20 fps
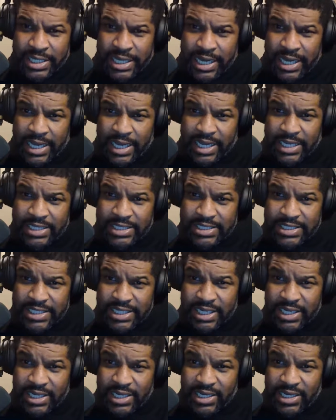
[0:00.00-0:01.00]
He said
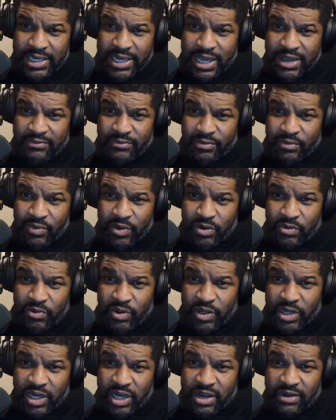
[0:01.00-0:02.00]
they need to have a
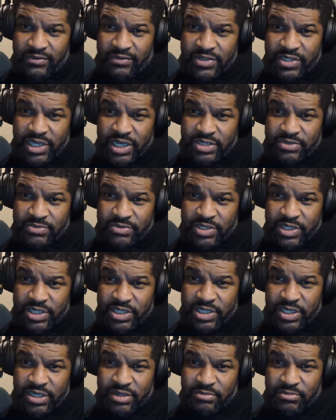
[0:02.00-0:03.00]
one-on-one conversation with
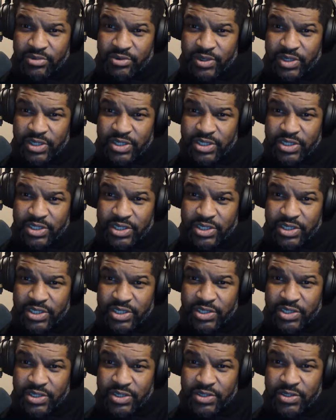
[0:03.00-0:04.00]
these young boys and young
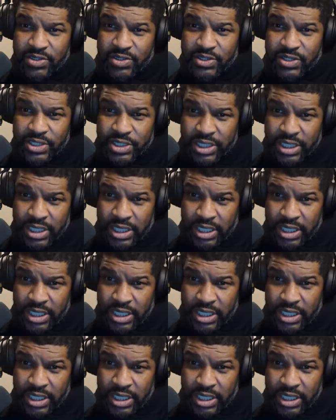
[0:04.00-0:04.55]
girls.